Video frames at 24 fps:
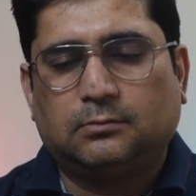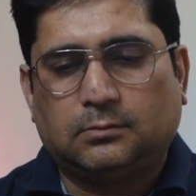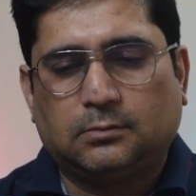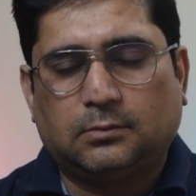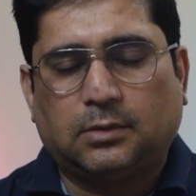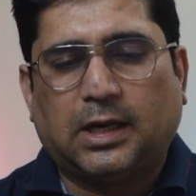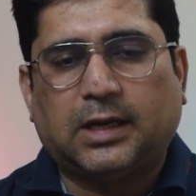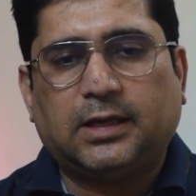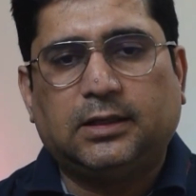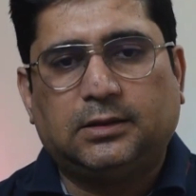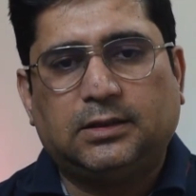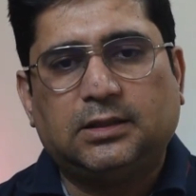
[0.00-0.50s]

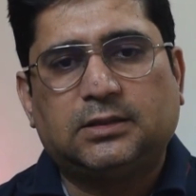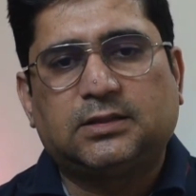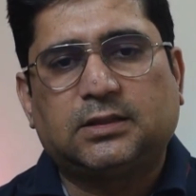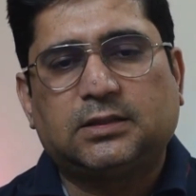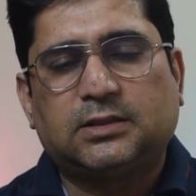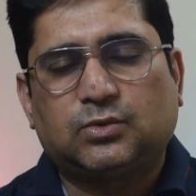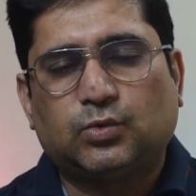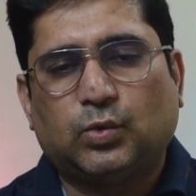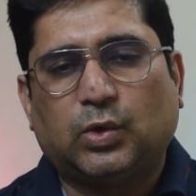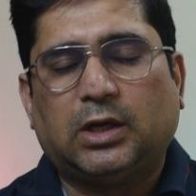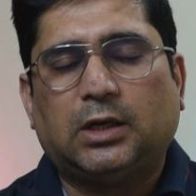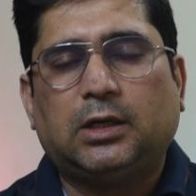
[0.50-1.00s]
like this
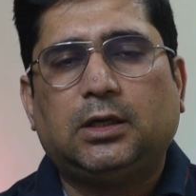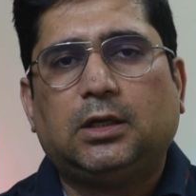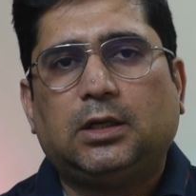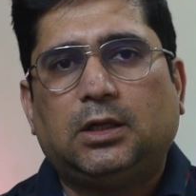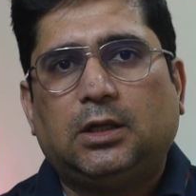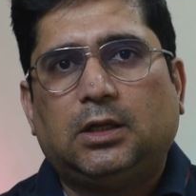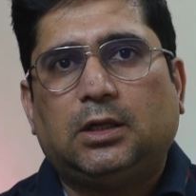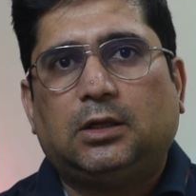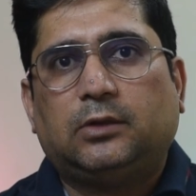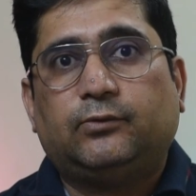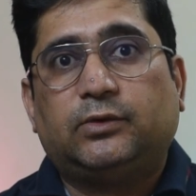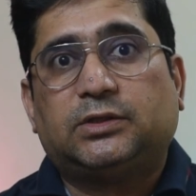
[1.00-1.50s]
as well
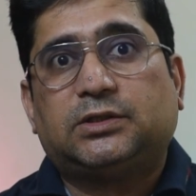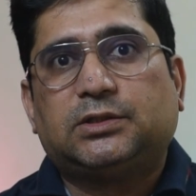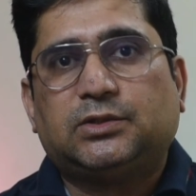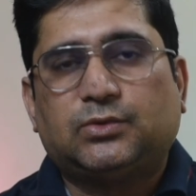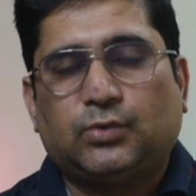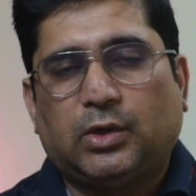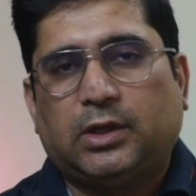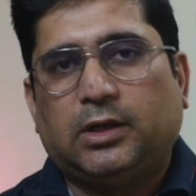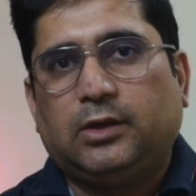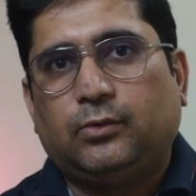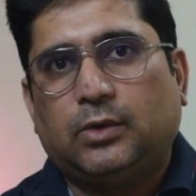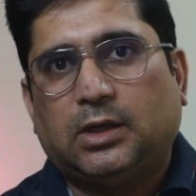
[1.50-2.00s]
which is
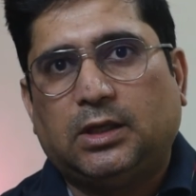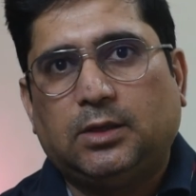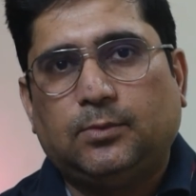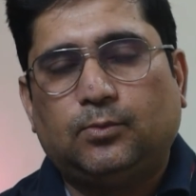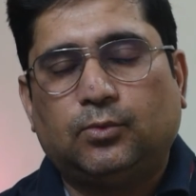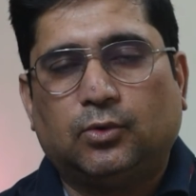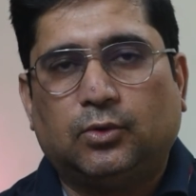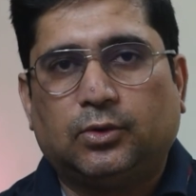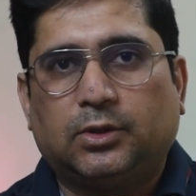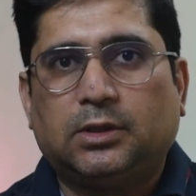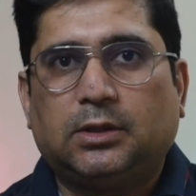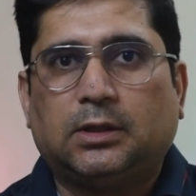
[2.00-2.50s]
very very
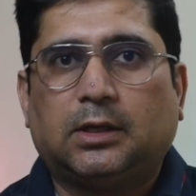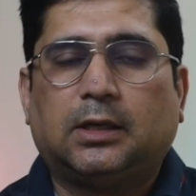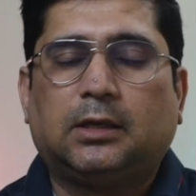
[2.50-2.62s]
potent.